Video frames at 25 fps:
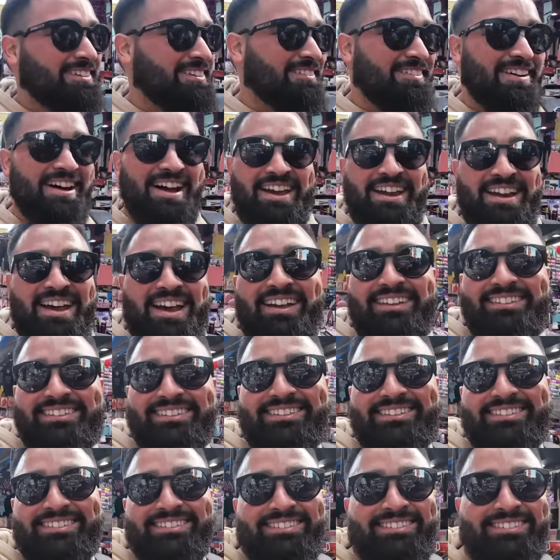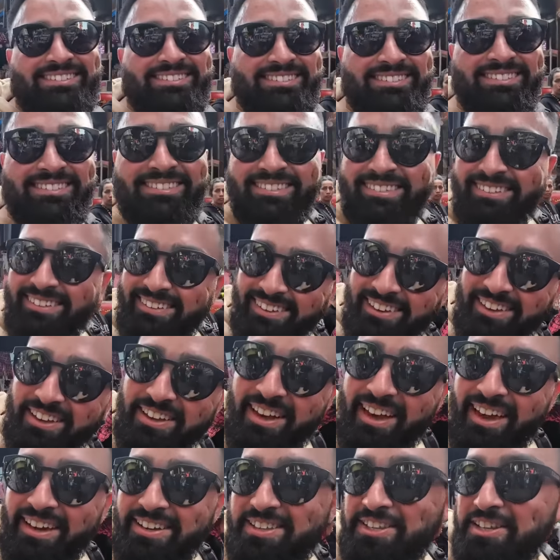Why not?
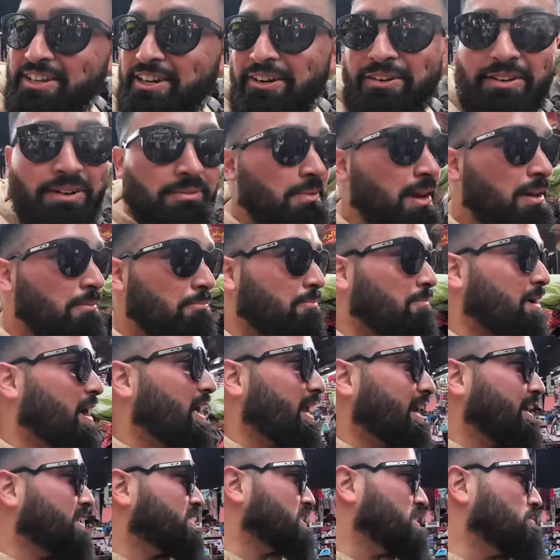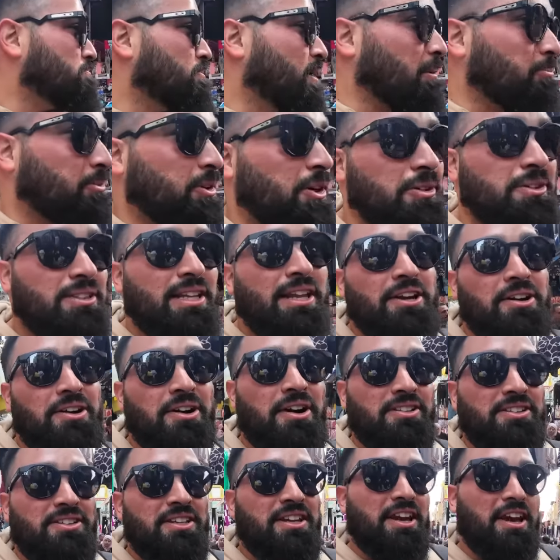Actually, you know, I might actually pop those later
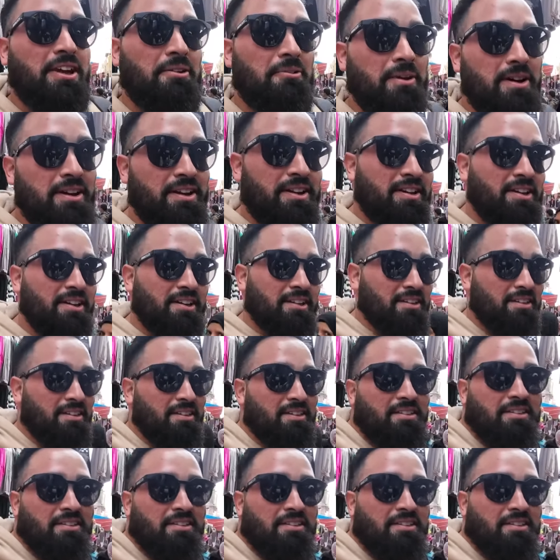on tonight. Why not?